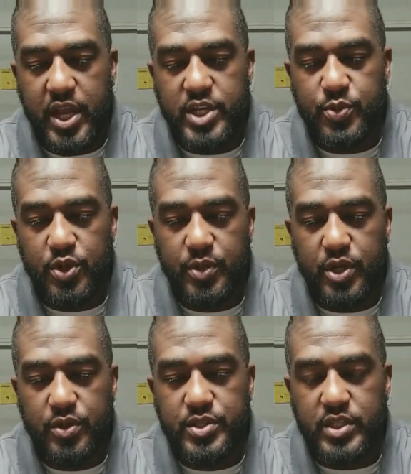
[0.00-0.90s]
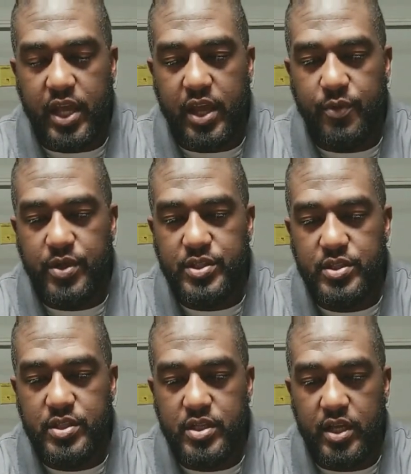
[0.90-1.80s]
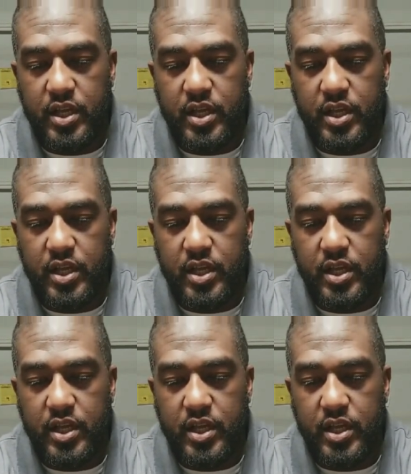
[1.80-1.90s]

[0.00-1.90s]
the pH probe goes, I would